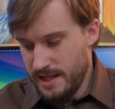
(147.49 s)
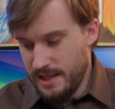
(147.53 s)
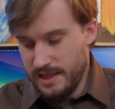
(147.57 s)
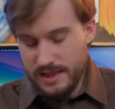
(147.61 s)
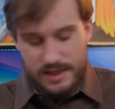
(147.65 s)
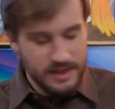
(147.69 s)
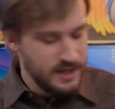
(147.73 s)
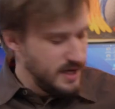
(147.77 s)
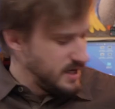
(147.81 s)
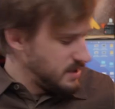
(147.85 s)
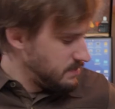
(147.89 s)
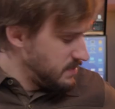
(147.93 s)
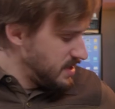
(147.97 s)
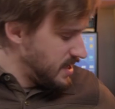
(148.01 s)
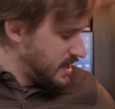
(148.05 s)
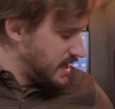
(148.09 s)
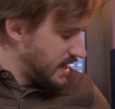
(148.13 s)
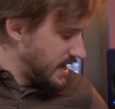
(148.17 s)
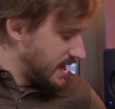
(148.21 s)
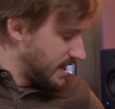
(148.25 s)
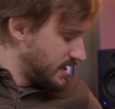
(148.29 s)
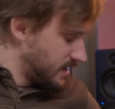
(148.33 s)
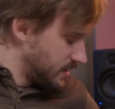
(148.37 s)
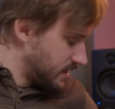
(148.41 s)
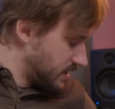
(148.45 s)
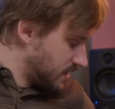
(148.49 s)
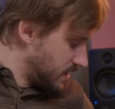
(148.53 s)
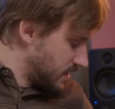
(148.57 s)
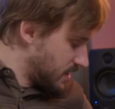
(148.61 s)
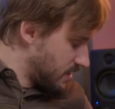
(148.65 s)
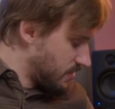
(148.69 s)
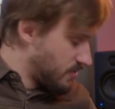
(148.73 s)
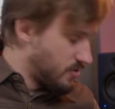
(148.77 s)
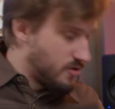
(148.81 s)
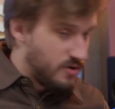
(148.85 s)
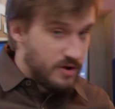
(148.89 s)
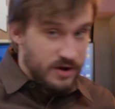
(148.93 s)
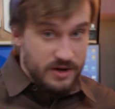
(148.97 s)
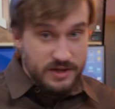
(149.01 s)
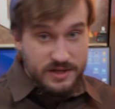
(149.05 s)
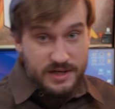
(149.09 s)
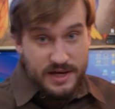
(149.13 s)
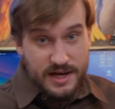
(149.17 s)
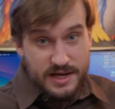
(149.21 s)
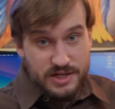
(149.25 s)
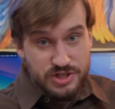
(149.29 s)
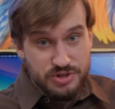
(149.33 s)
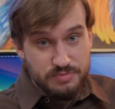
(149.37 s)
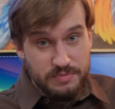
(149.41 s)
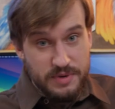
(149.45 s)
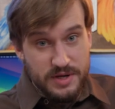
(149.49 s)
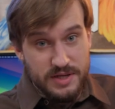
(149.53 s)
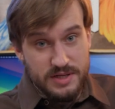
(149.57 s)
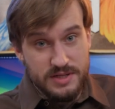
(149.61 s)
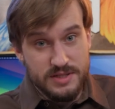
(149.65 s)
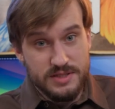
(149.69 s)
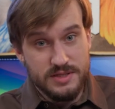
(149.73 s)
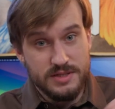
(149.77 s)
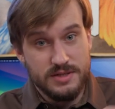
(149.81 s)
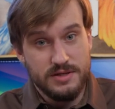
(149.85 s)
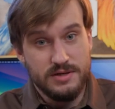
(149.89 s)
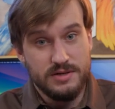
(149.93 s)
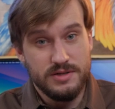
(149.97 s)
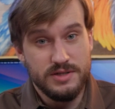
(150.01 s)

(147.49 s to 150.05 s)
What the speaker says: Let me add another attachment